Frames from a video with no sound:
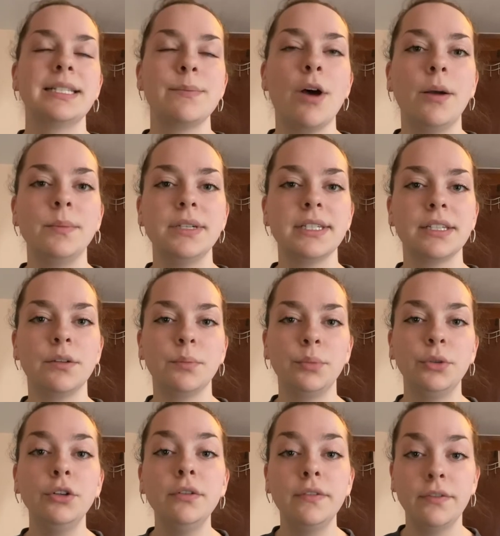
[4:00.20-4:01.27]
mom doesn't
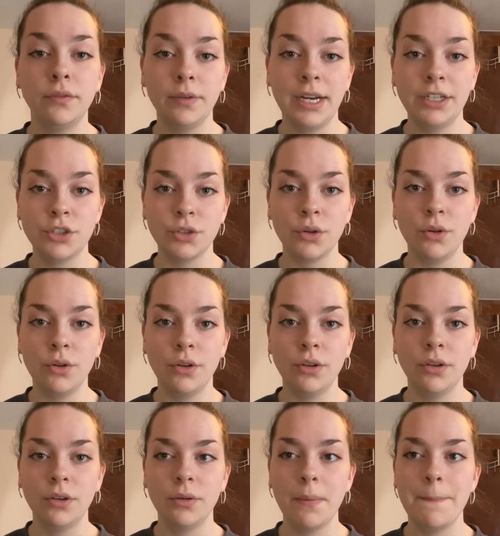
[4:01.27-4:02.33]
approve of Rachel
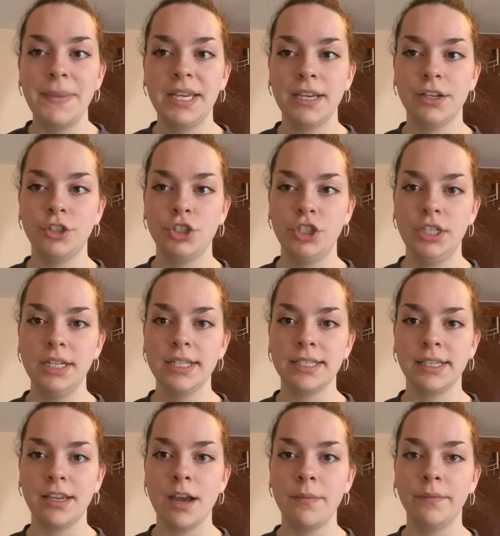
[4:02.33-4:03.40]
because she
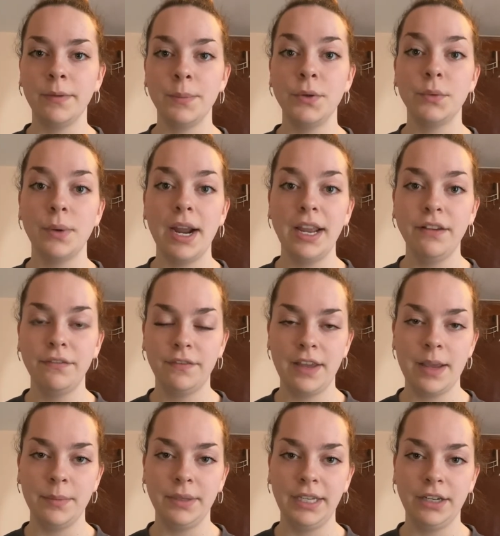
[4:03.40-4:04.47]
doesn't come from the right
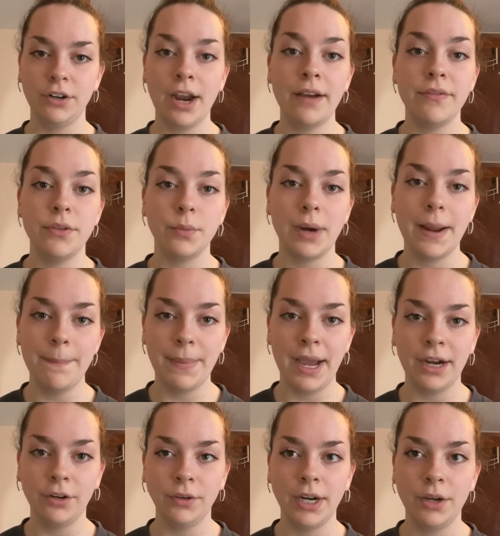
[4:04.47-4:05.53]
family or have the right
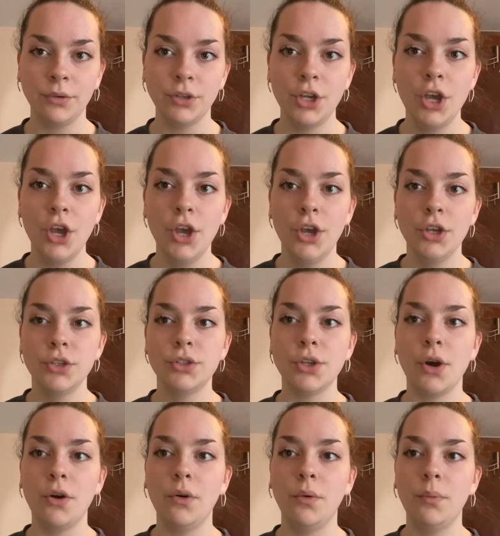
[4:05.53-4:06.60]
background.
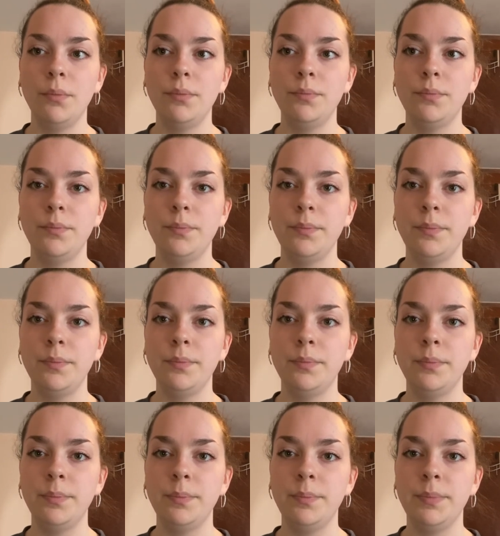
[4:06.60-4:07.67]
So
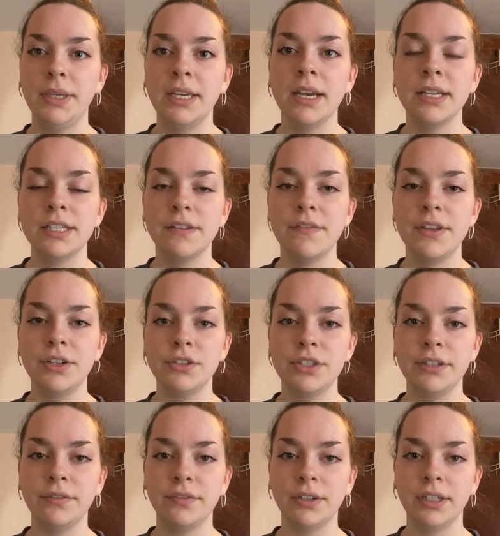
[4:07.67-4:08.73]
because of their
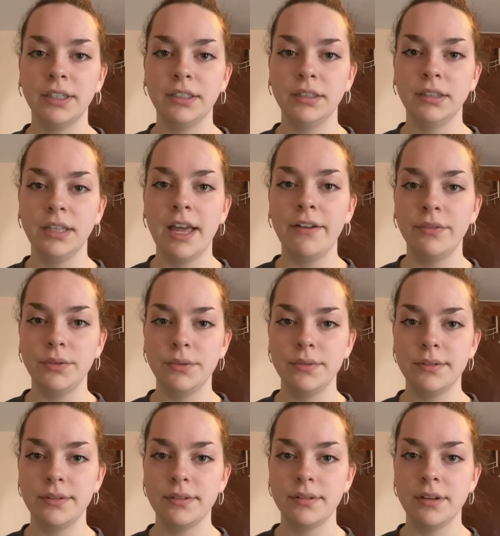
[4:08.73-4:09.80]
different
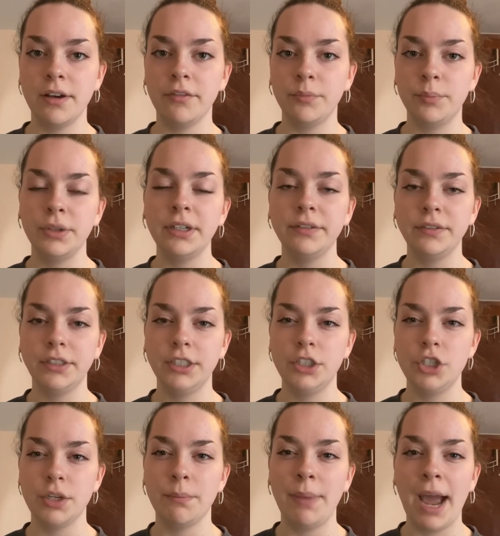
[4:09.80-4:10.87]
levels of
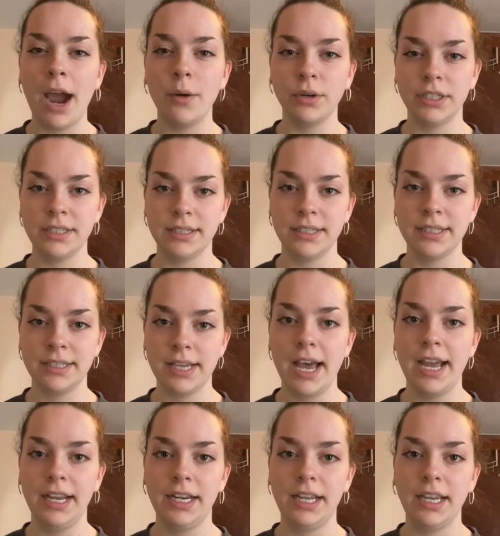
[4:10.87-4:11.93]
privilege and power in
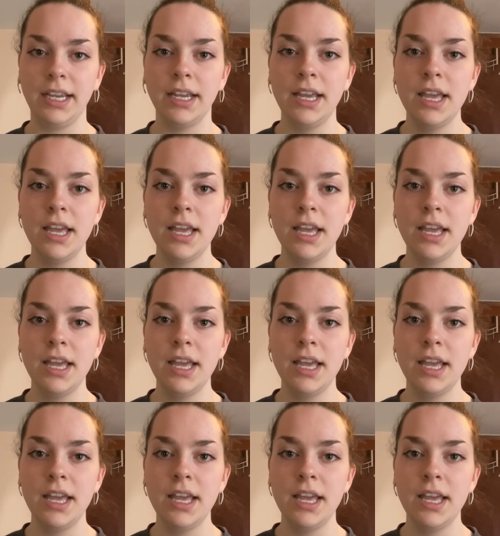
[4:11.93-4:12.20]
society,